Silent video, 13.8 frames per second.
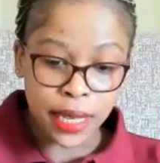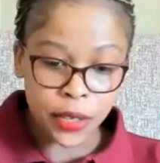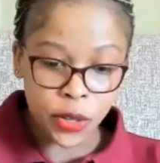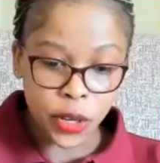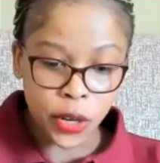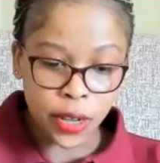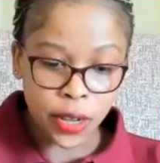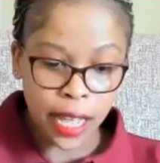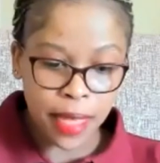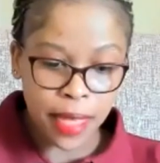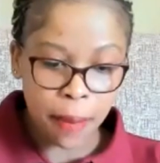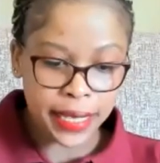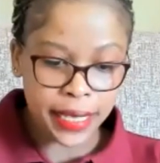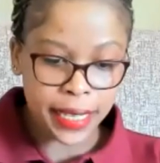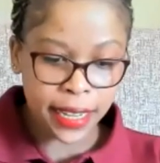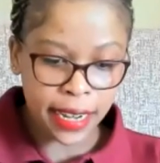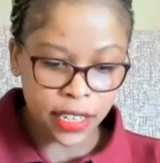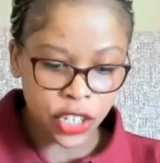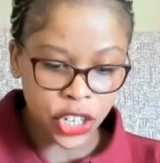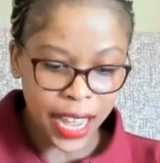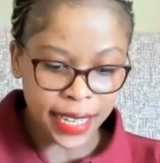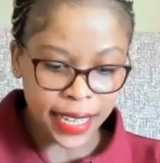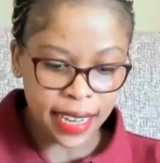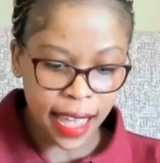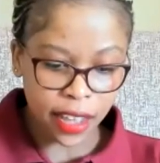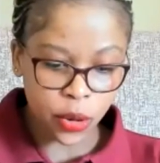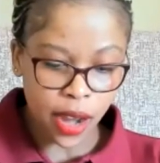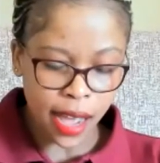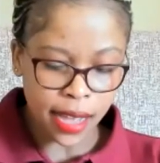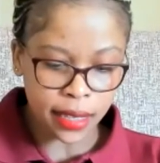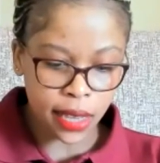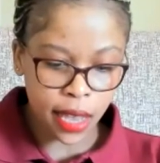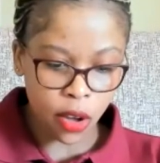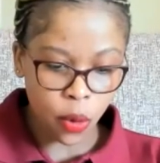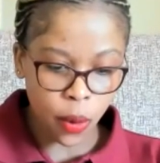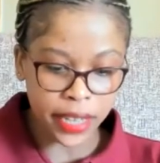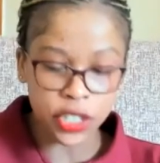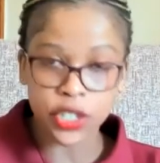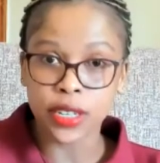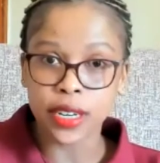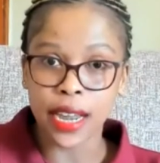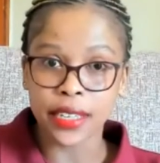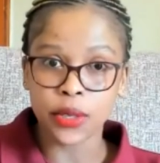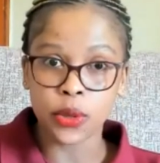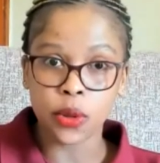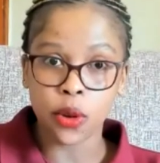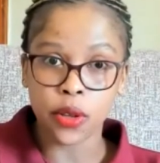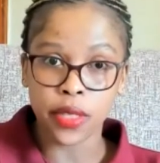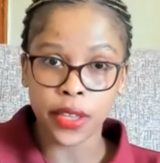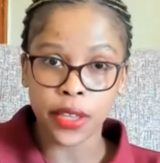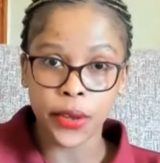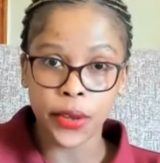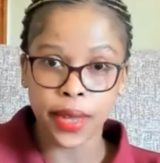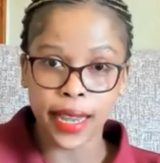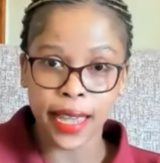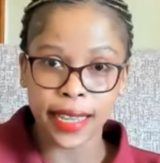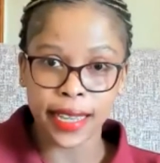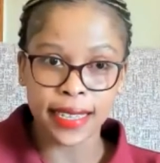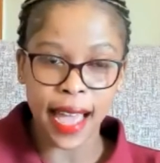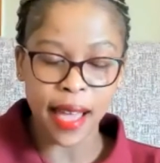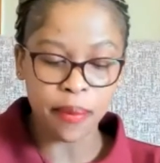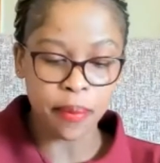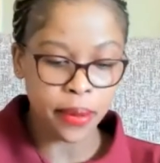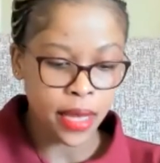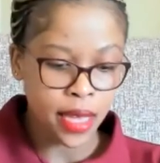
as you look up that particular chat, I could answer a question I saw on the yeah. Q&A tab.